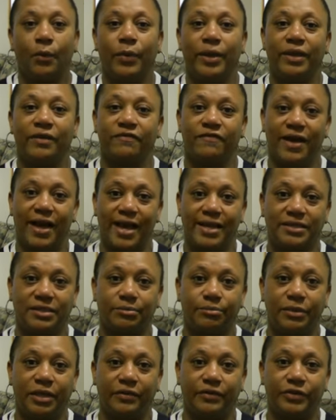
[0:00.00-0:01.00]
we advise
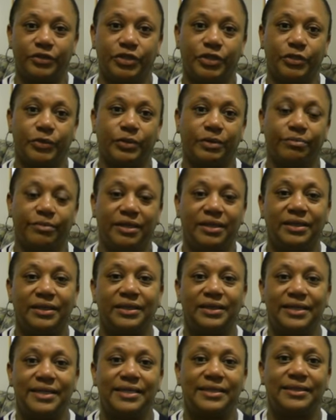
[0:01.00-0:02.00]
a mother to
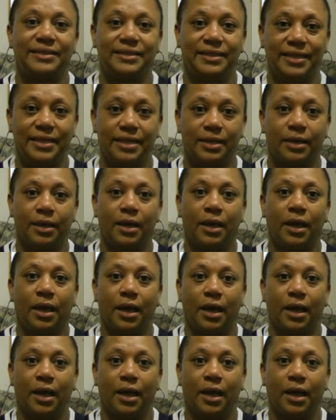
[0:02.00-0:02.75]
immediately seek